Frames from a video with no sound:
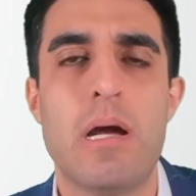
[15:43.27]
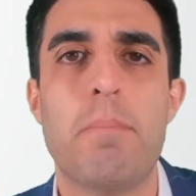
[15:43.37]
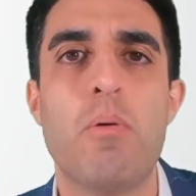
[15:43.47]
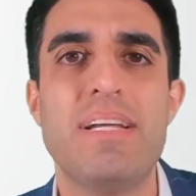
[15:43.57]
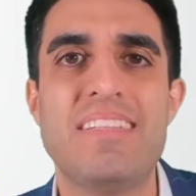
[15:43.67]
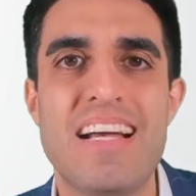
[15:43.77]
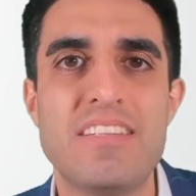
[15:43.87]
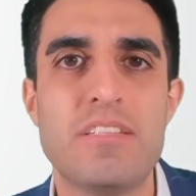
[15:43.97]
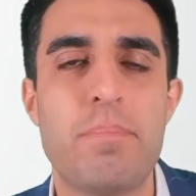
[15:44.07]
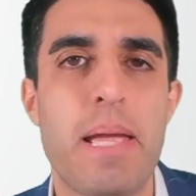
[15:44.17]
but we
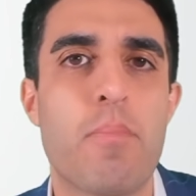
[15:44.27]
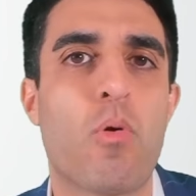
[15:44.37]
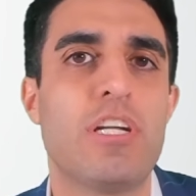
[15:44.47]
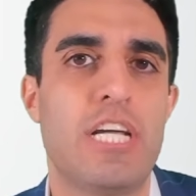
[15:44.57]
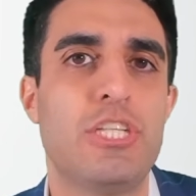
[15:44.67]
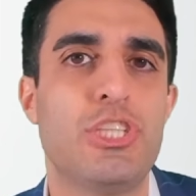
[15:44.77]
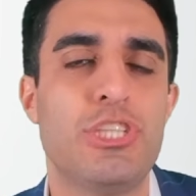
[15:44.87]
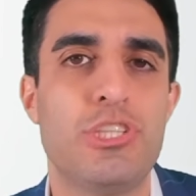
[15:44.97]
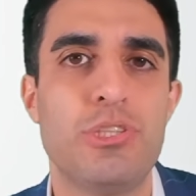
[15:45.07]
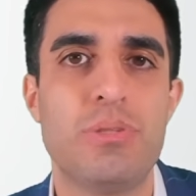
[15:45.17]
tend to pay more attention
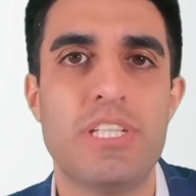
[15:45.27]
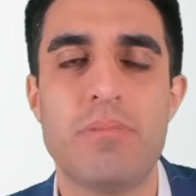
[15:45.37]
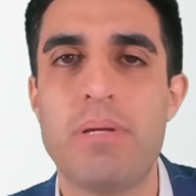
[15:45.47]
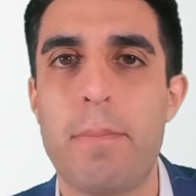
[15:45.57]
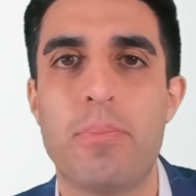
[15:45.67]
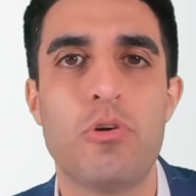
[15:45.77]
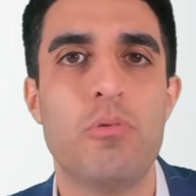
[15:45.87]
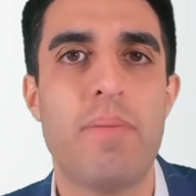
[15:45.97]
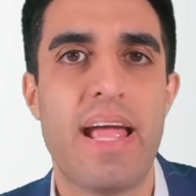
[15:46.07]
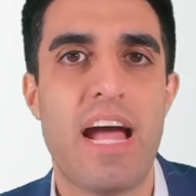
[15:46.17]
to it in people who
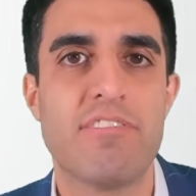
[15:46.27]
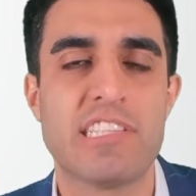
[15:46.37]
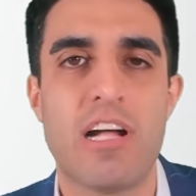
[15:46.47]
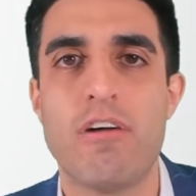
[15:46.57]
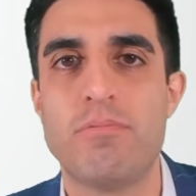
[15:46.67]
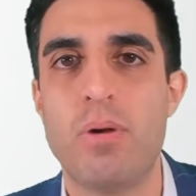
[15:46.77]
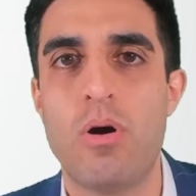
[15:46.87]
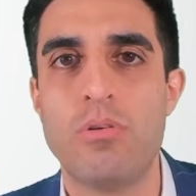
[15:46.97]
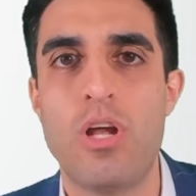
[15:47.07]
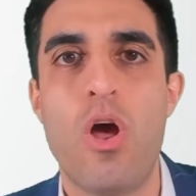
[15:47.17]
may have soft
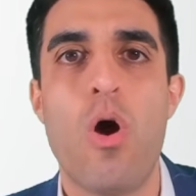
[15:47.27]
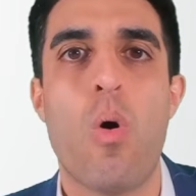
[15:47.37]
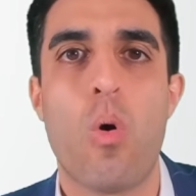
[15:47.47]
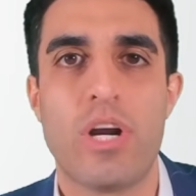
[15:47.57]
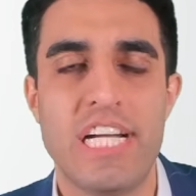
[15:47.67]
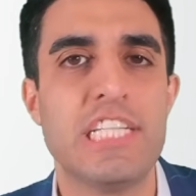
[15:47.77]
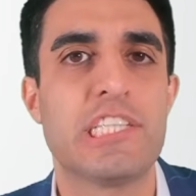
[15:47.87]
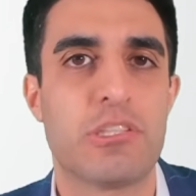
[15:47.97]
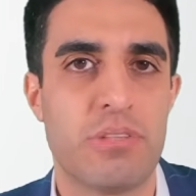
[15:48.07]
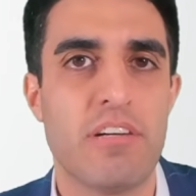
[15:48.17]
bone or a
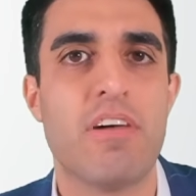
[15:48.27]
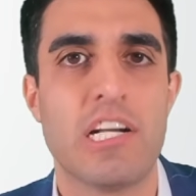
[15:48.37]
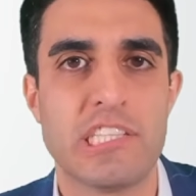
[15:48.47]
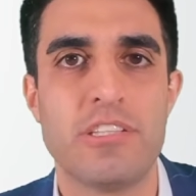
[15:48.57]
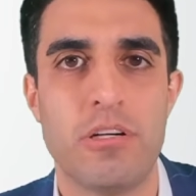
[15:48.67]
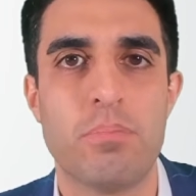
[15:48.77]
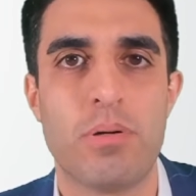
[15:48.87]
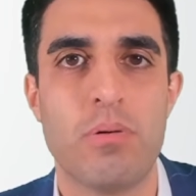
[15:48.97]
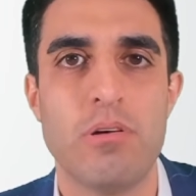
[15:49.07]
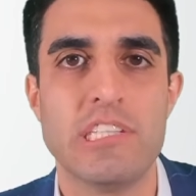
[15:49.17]
history of
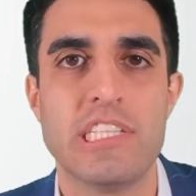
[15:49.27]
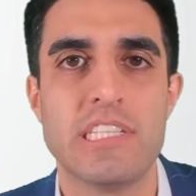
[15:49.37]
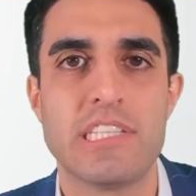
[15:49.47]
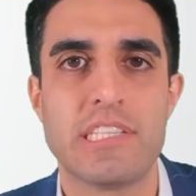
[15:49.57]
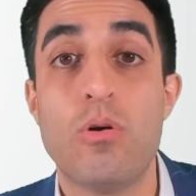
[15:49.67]
osteoporosis.